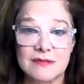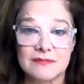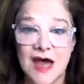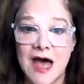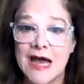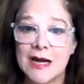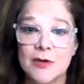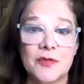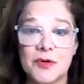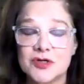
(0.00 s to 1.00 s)
the
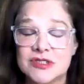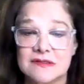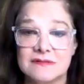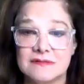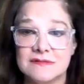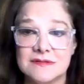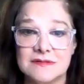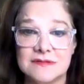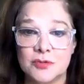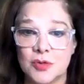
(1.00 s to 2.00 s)
higher the person
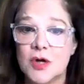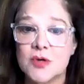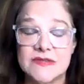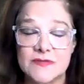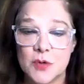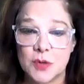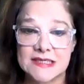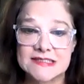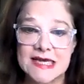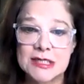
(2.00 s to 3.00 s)
grows in the
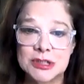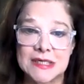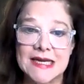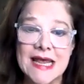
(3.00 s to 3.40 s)
organization.